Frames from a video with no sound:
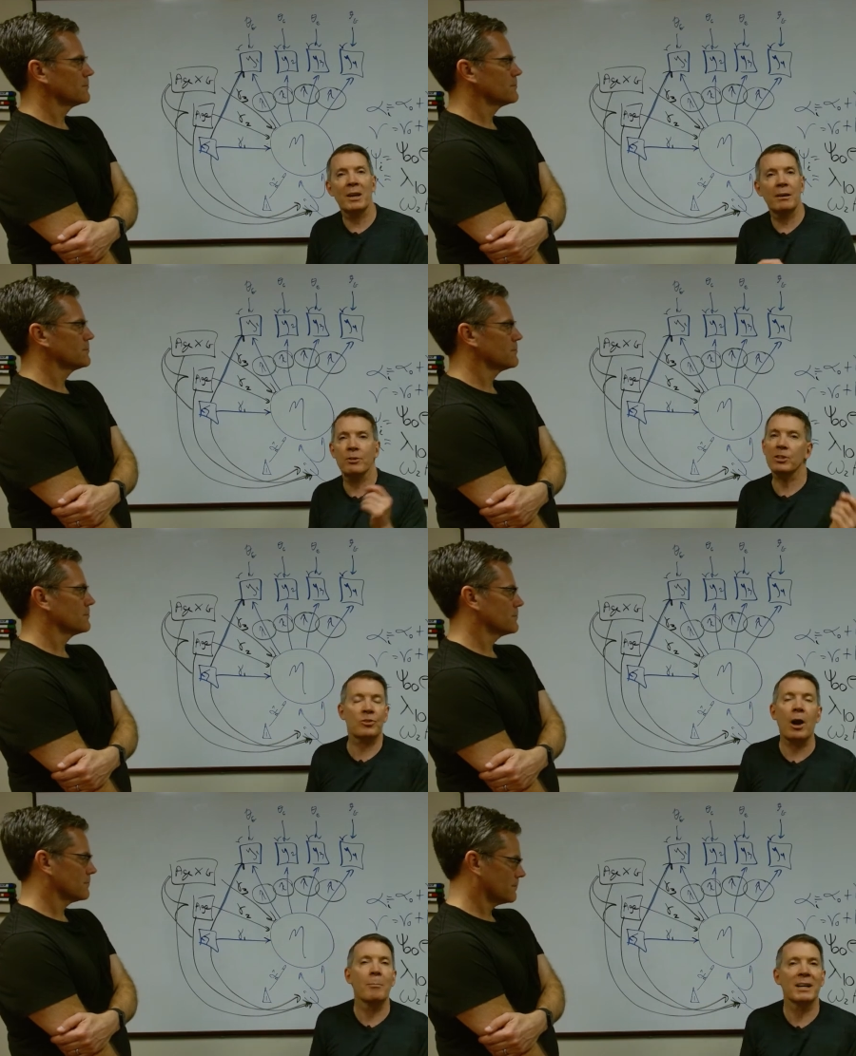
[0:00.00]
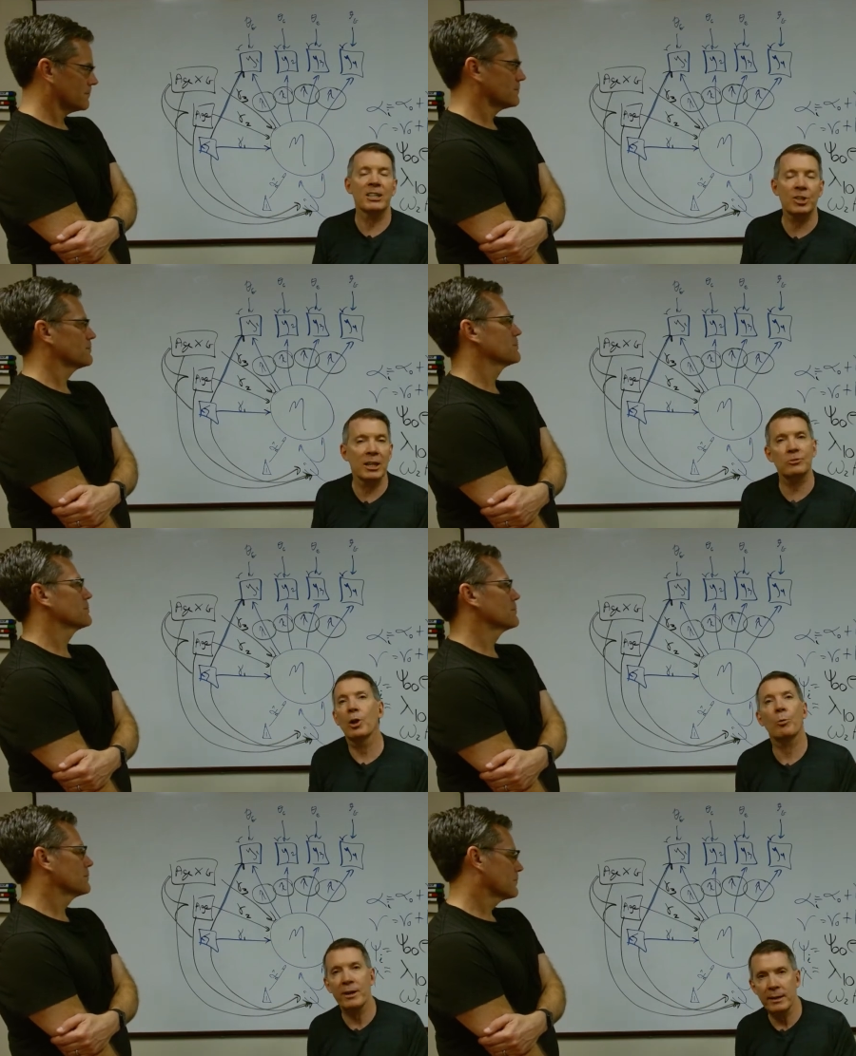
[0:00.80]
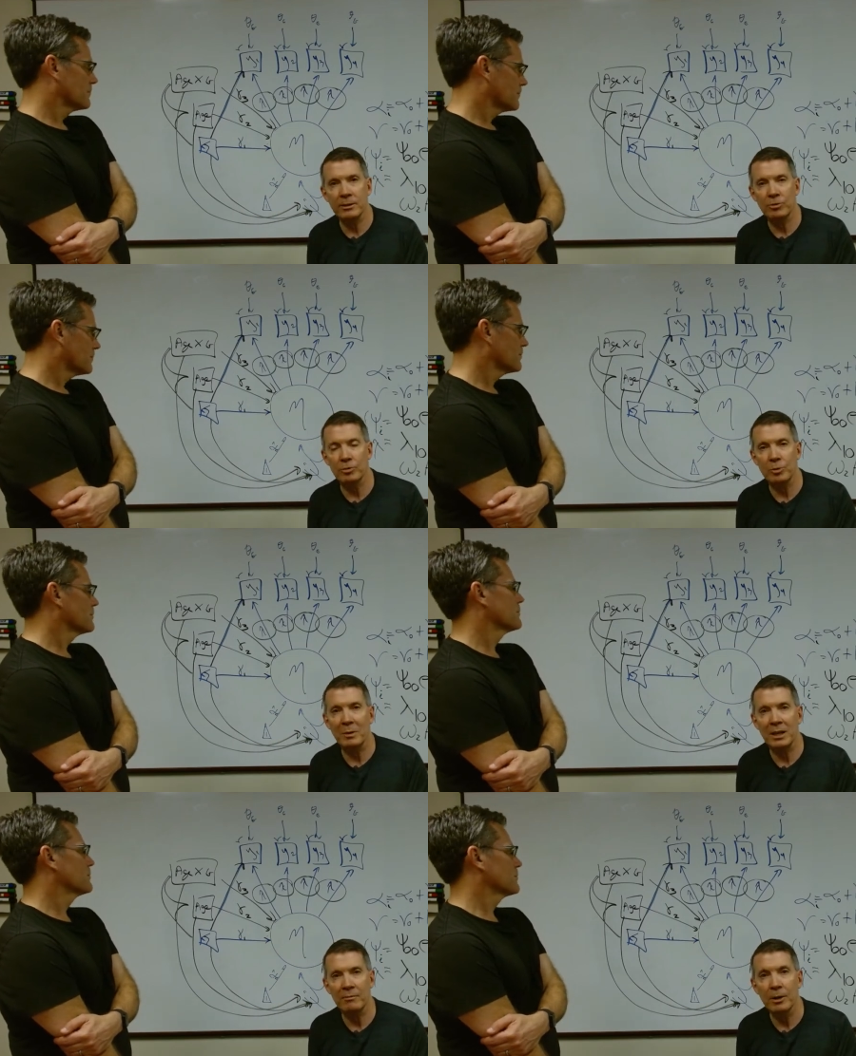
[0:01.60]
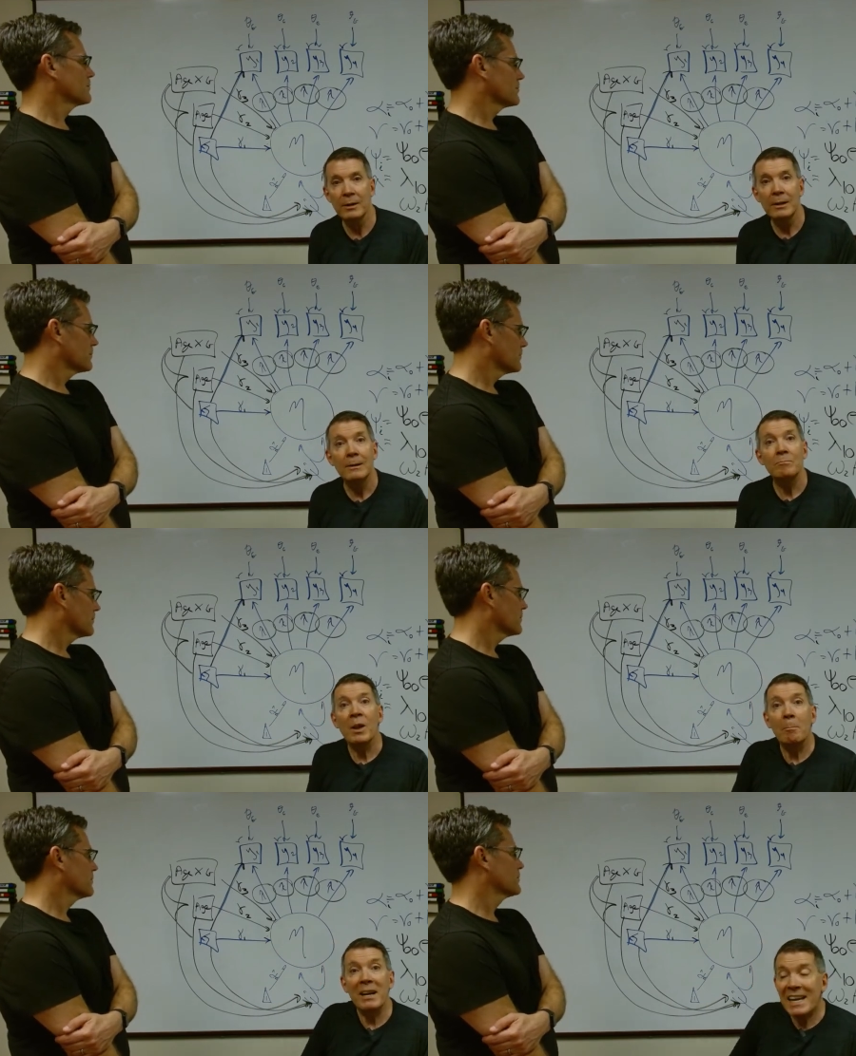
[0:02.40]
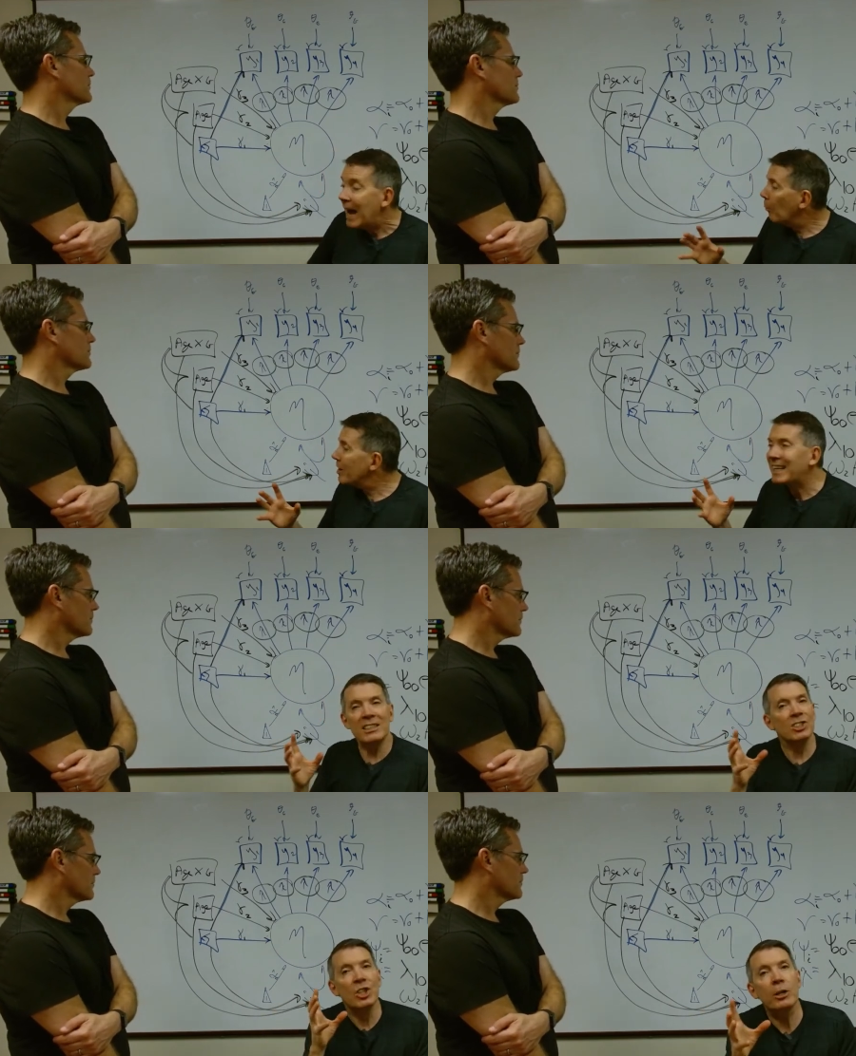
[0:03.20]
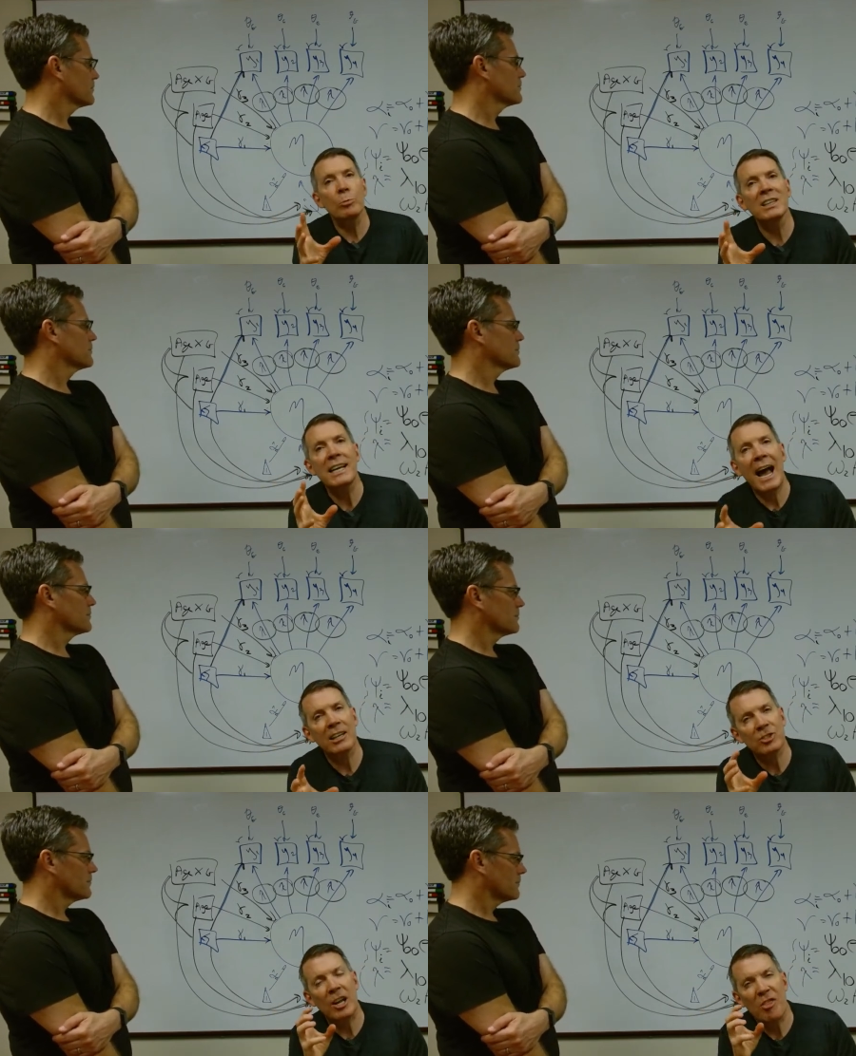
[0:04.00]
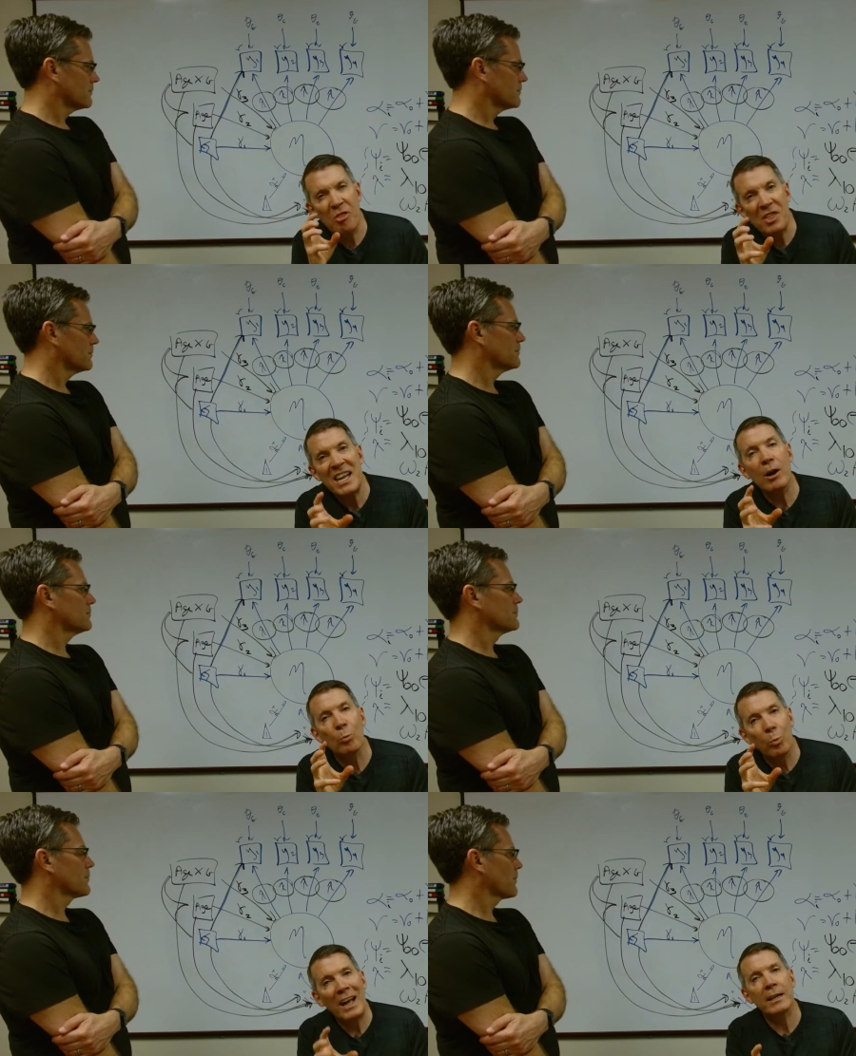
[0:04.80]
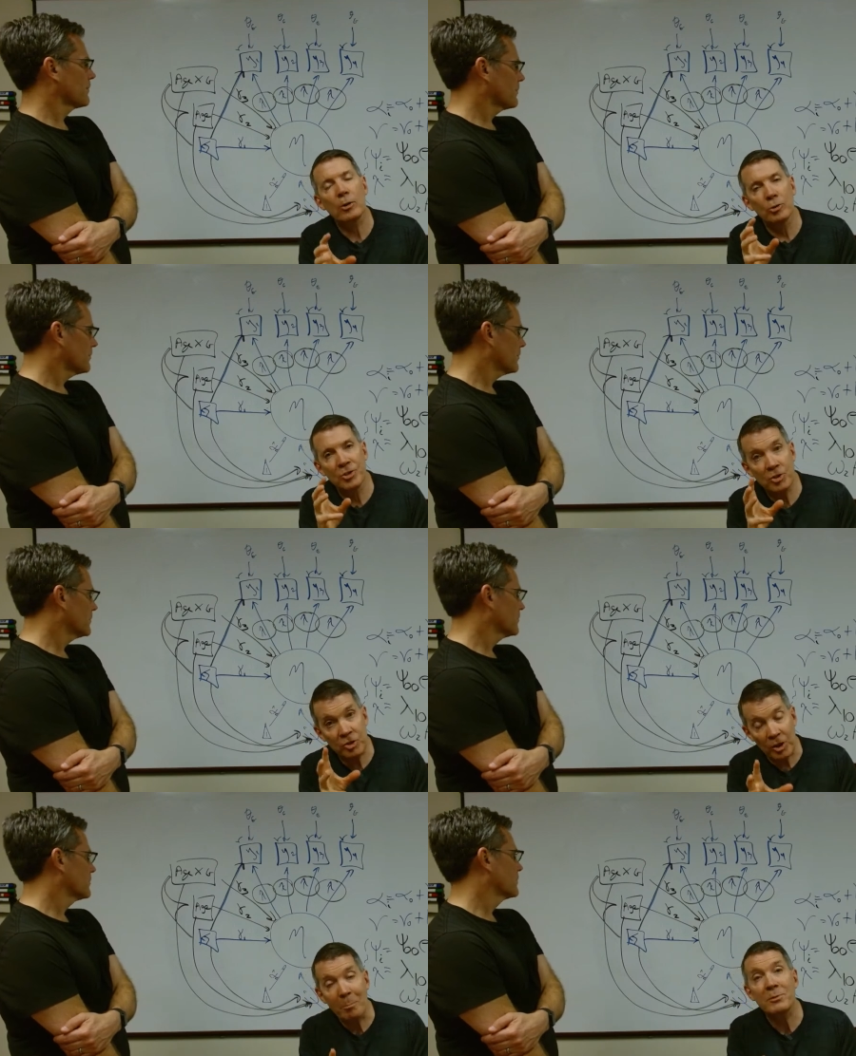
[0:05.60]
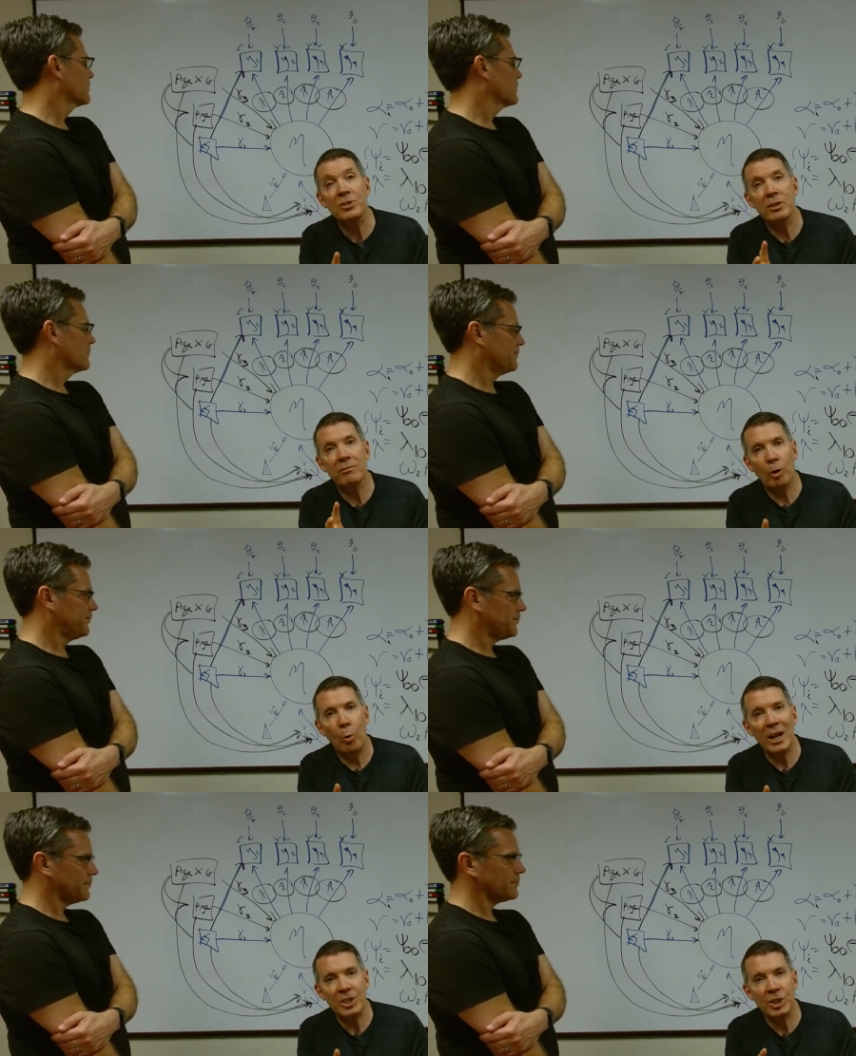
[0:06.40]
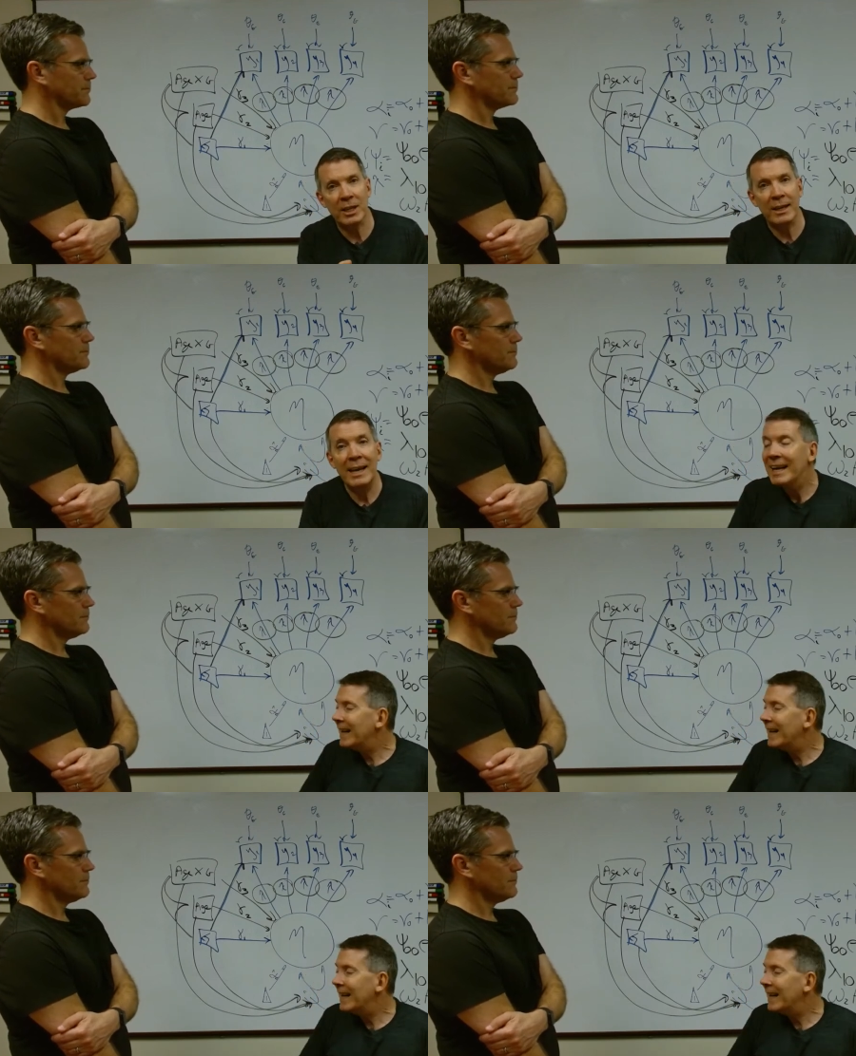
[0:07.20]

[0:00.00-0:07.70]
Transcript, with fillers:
Speaker 1: behavior, this combination has lower antisocial behavior. But now we can literally ask a theoretical substantive question